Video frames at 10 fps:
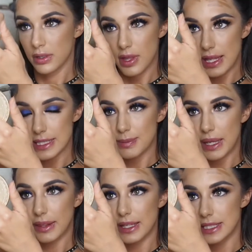Let's
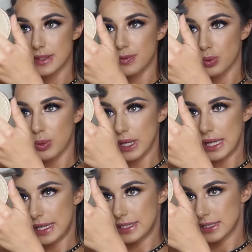make this
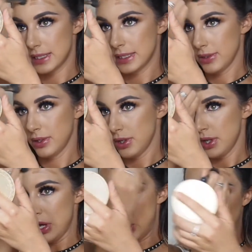forehead
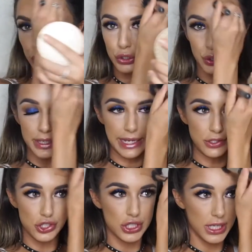a good
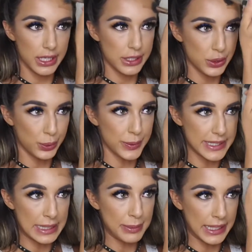inch
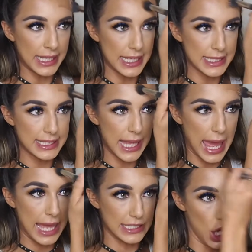shorter because
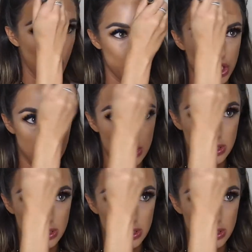it's huge.